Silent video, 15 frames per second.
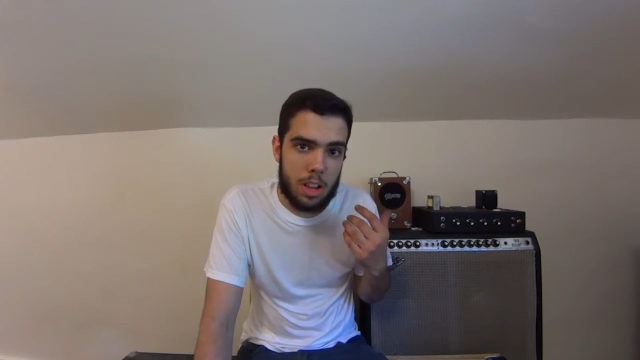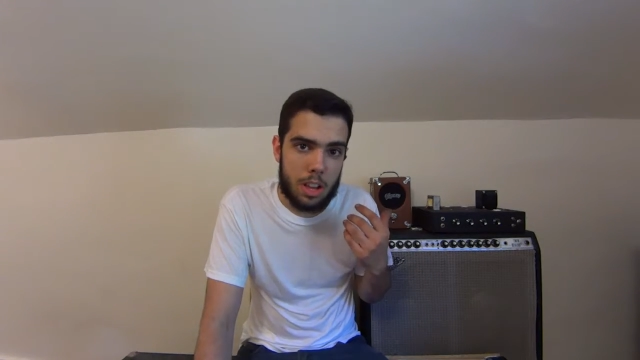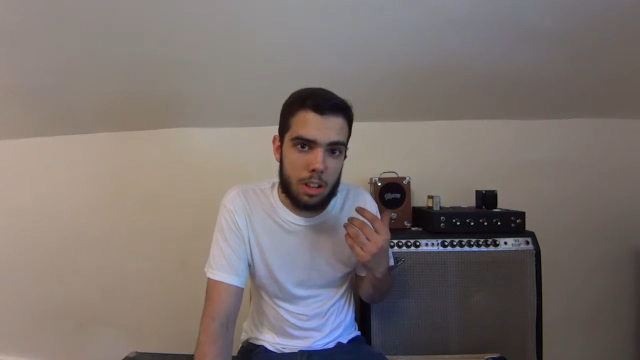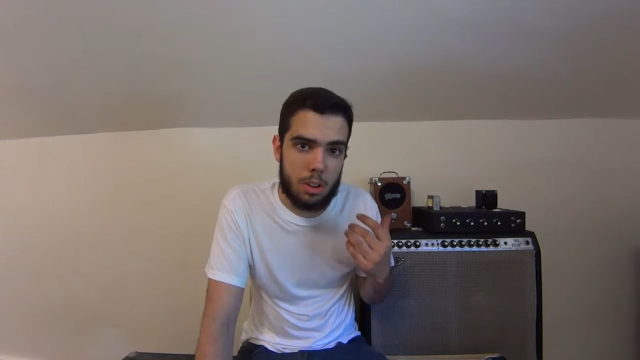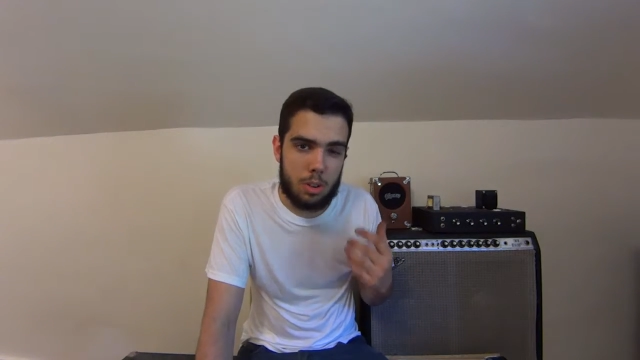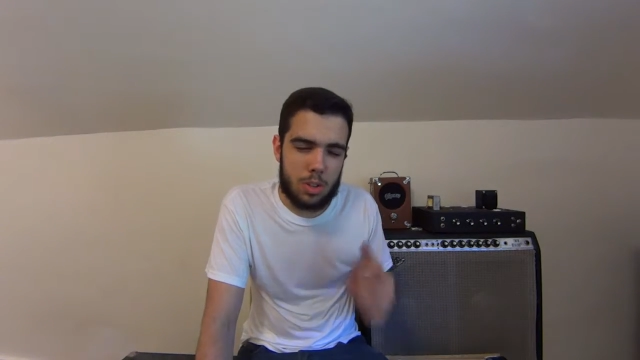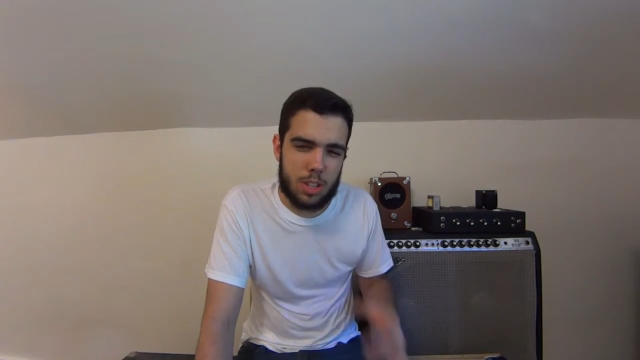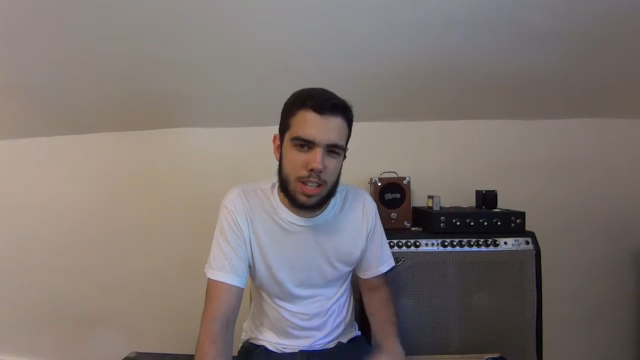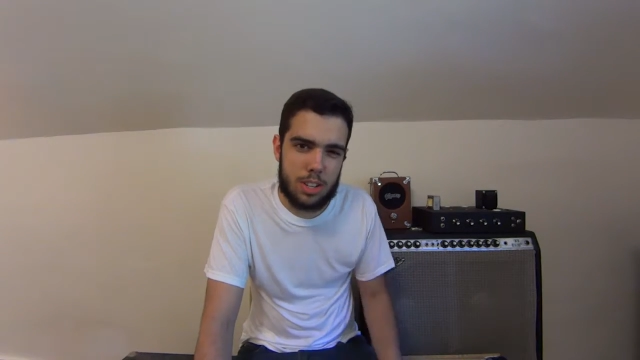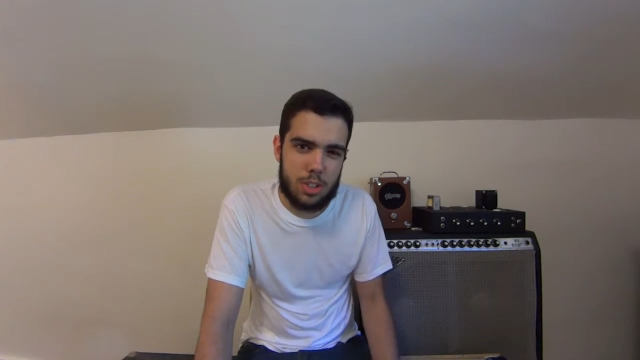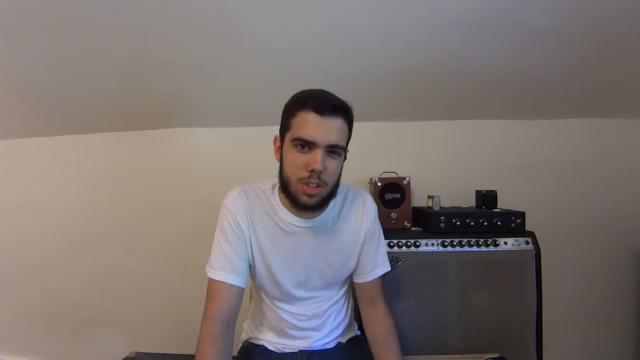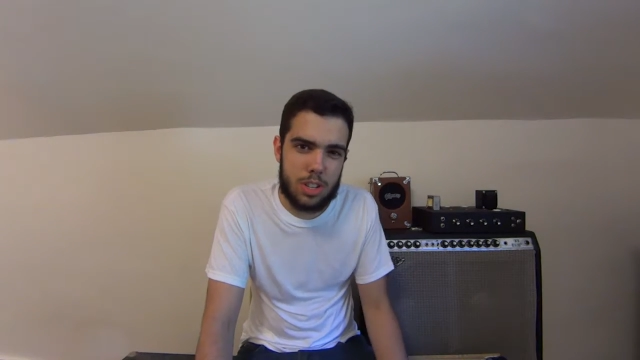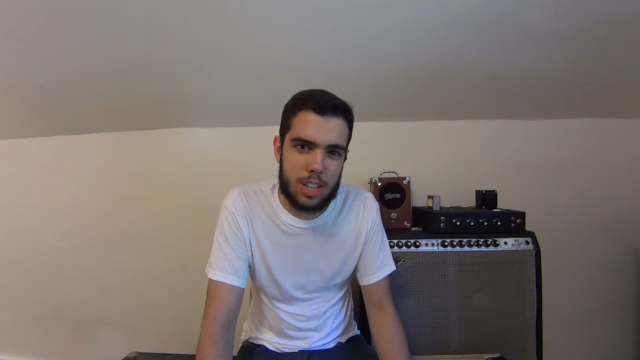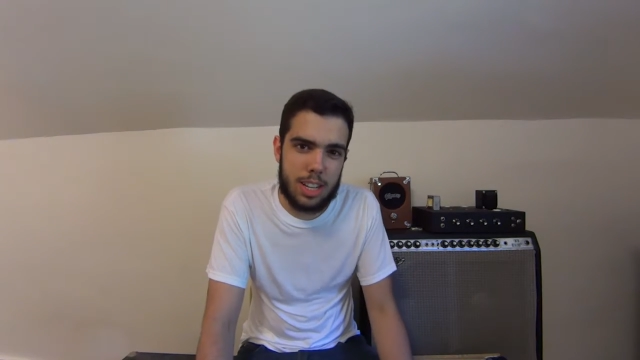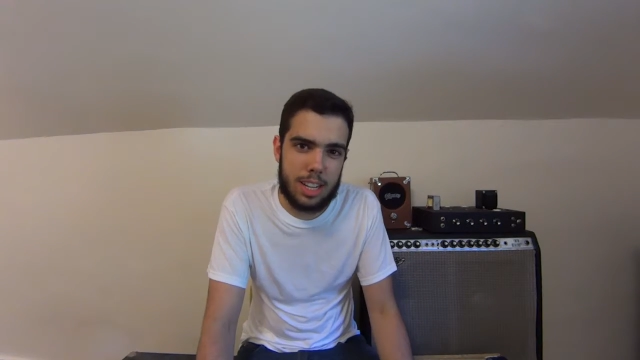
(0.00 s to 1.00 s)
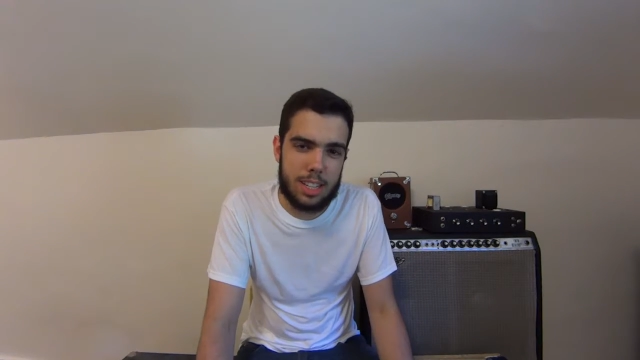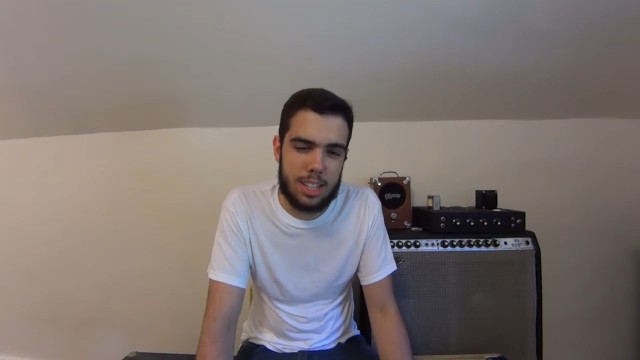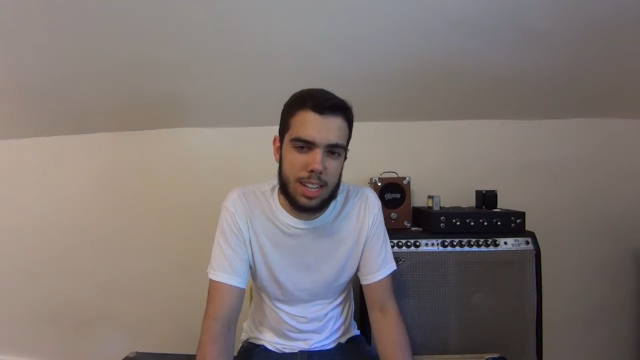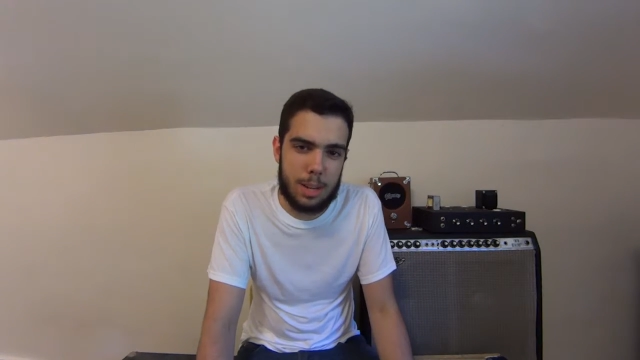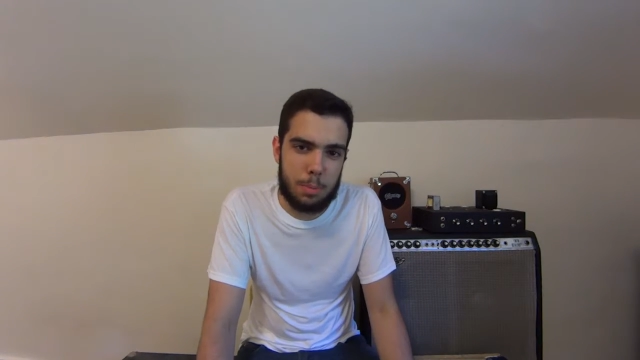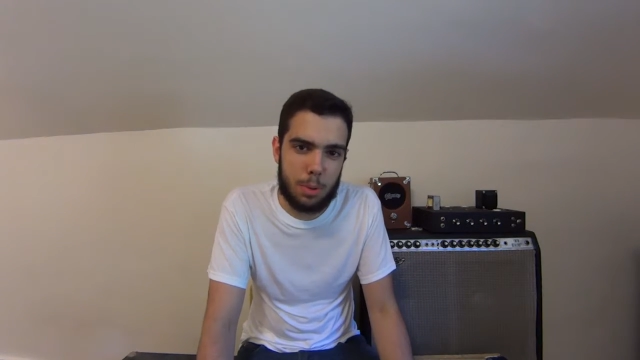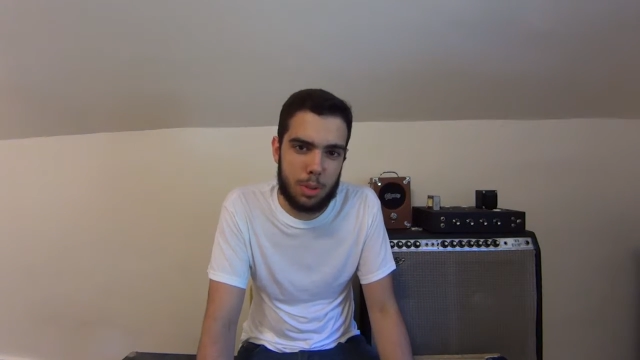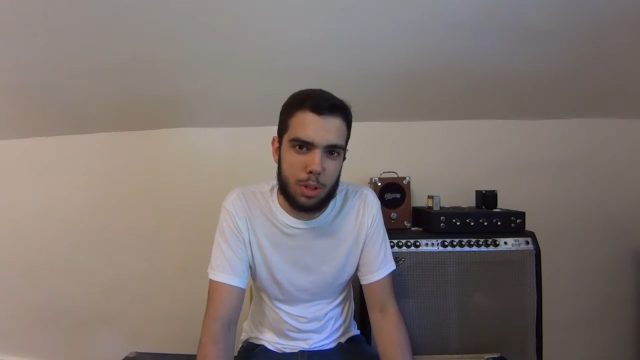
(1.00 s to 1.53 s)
You know, so that's just an example.